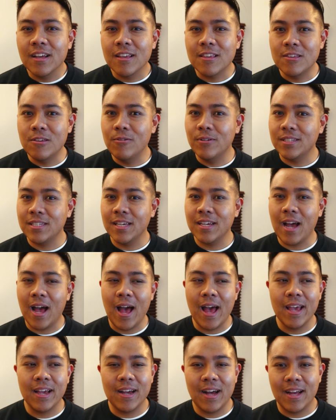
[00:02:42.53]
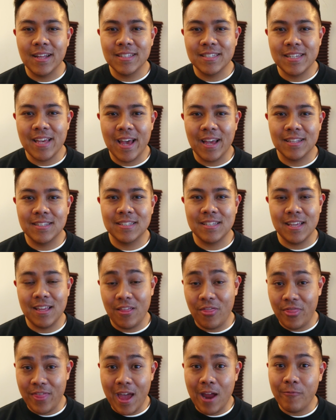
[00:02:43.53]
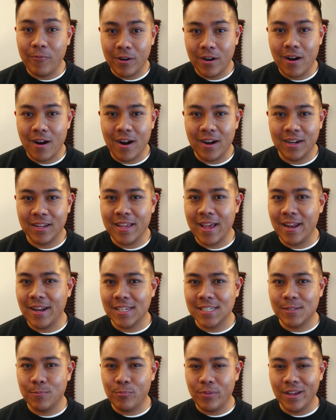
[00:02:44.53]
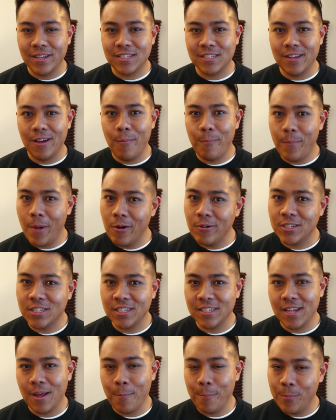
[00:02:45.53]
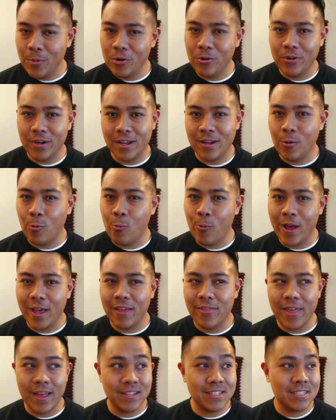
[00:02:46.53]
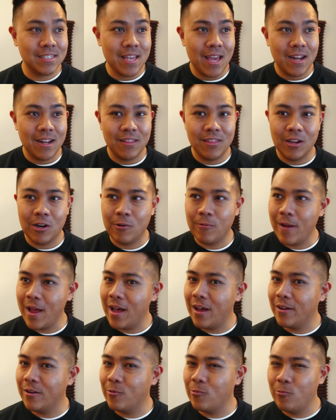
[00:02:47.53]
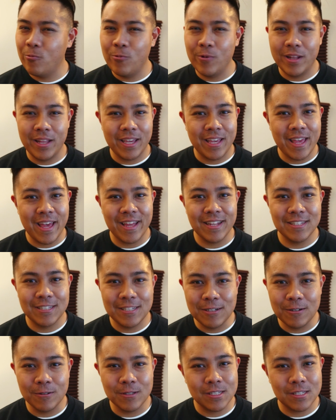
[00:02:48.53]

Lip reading: Using eye contact in that regard can express emotion and mood in a way that scanning the crowd really can't do.